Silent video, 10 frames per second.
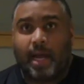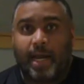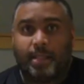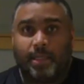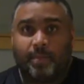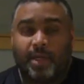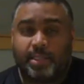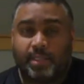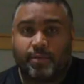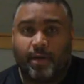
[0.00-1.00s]
I took my
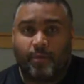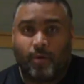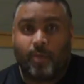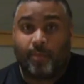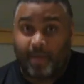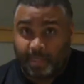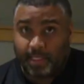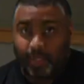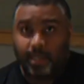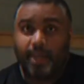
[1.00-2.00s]
sixth grade group with my
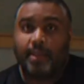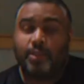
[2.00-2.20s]
son, and